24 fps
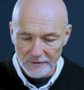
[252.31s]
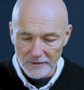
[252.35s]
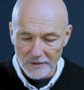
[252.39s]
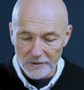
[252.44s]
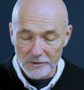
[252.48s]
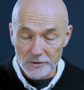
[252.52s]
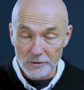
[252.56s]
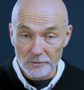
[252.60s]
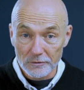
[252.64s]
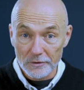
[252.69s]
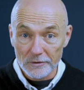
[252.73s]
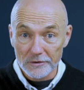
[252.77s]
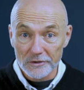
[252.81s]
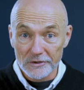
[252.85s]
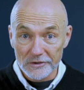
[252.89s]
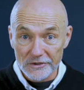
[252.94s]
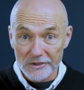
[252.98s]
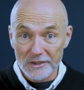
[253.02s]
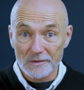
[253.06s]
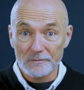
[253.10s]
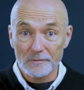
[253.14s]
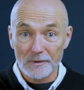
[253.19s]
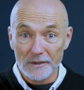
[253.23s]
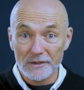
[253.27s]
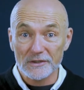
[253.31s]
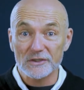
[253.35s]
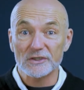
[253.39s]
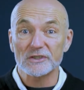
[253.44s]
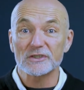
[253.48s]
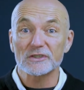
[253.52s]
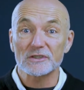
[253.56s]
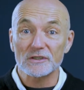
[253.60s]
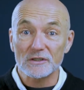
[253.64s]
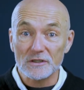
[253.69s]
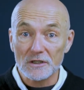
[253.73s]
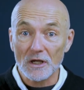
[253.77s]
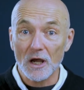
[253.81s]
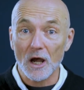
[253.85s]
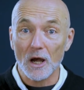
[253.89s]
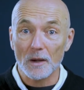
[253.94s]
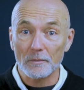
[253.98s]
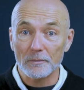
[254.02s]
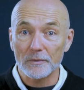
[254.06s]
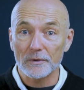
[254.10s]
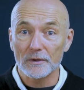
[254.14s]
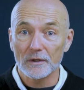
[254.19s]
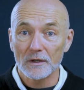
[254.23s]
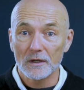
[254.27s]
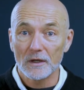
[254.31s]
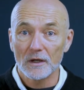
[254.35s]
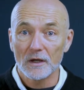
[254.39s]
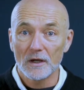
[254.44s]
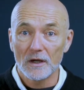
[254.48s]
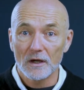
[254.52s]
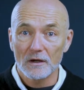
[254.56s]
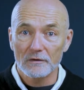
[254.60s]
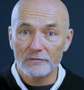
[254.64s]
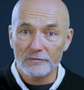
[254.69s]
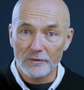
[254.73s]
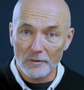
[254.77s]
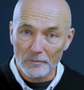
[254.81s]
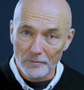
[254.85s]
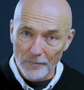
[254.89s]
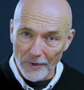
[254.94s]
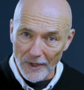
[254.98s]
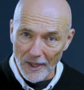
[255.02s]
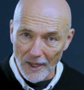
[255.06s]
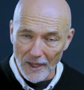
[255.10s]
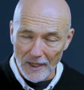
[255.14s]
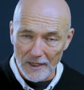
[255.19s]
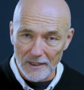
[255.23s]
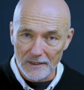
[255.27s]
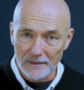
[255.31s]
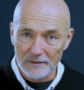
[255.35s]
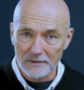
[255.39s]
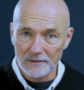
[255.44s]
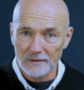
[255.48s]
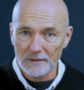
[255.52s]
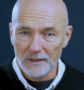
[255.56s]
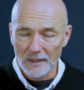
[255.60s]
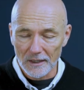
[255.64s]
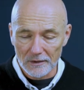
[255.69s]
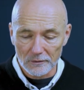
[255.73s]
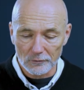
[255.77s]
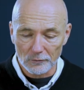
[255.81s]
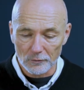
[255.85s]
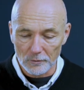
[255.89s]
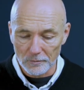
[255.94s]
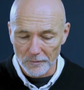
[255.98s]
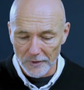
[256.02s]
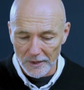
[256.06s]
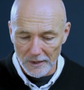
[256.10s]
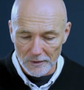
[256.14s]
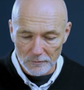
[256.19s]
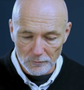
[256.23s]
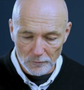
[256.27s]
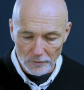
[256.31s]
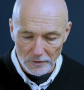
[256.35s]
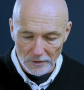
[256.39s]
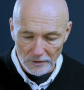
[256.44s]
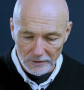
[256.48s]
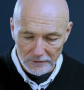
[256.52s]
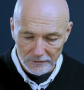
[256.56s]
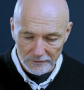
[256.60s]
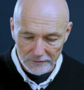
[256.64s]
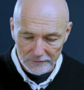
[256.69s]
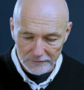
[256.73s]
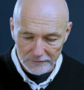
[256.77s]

So you're to simply stop from paid and unpaid work.